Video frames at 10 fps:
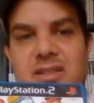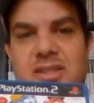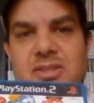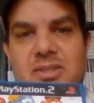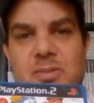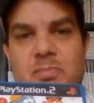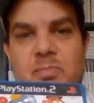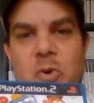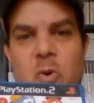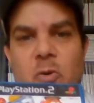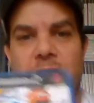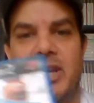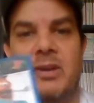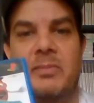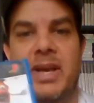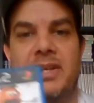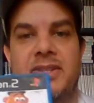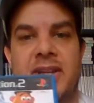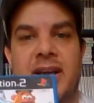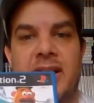It's just boring compared
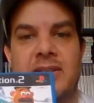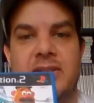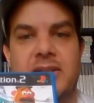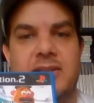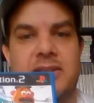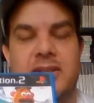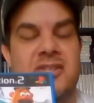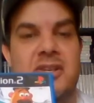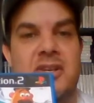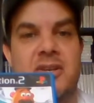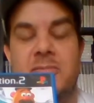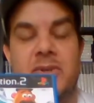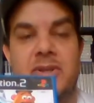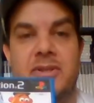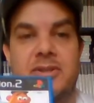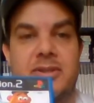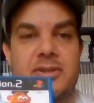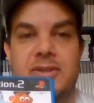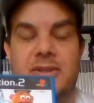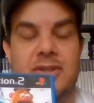to that. I don't know, but
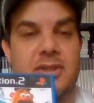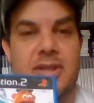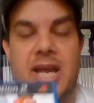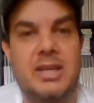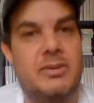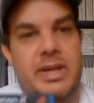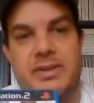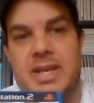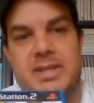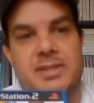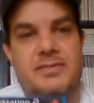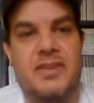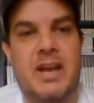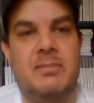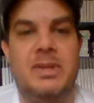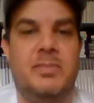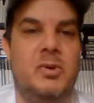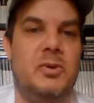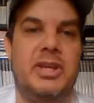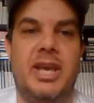anyway, that's Family
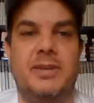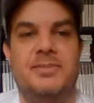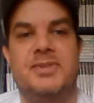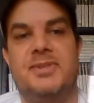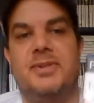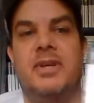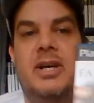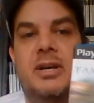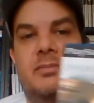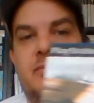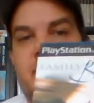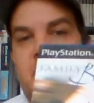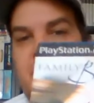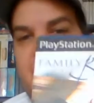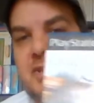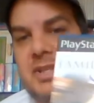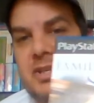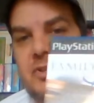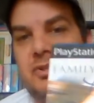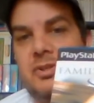Board Games for the
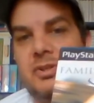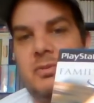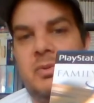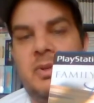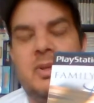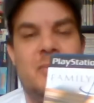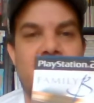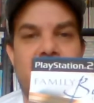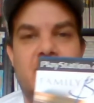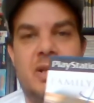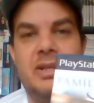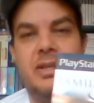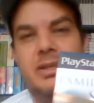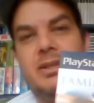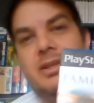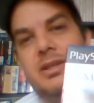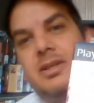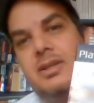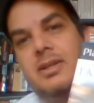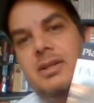PlayStation 2. One of the most dire
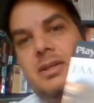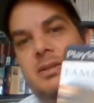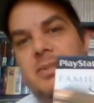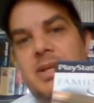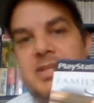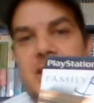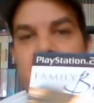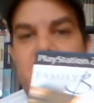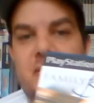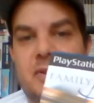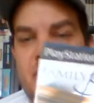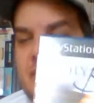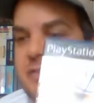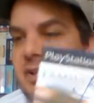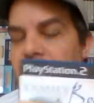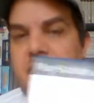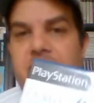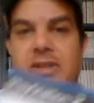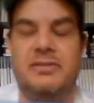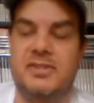attempts at graphic art I
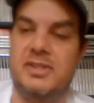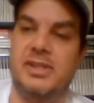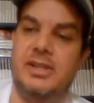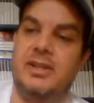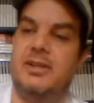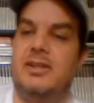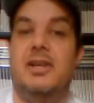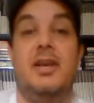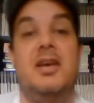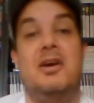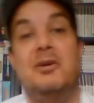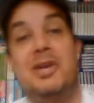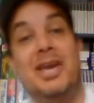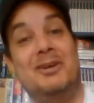think I've seen. Okay,